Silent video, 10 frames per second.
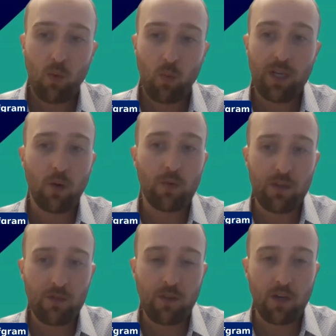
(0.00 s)
we don't
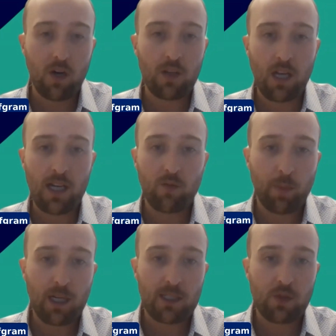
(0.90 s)
use the online
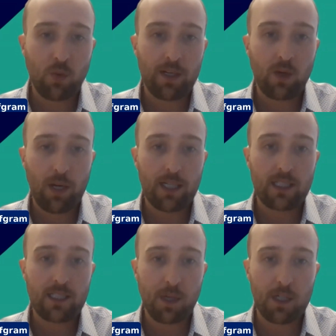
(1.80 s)
repository quite
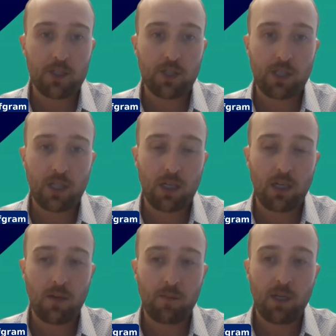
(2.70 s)
as much.
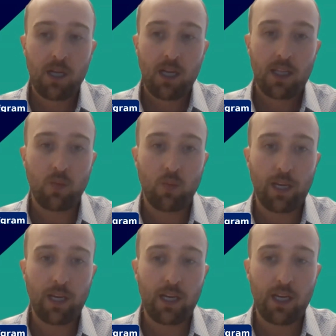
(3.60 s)
I think
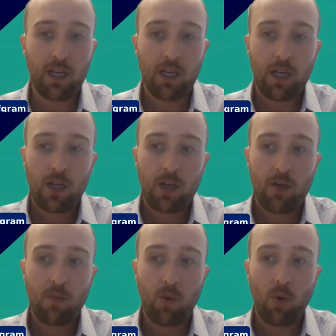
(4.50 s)
we
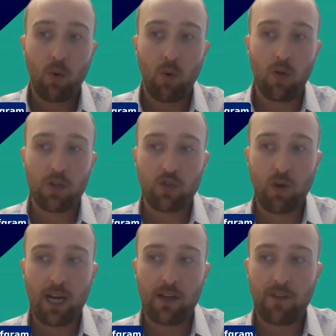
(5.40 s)

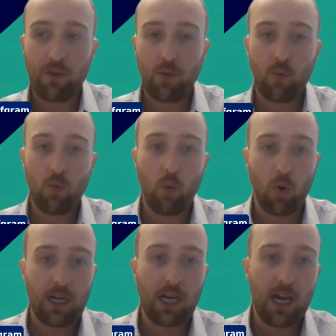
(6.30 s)
tried to
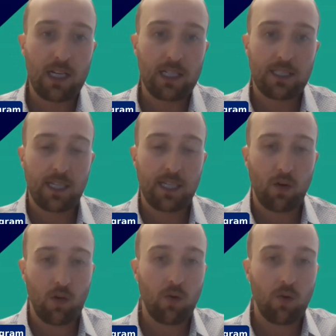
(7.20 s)
organize in our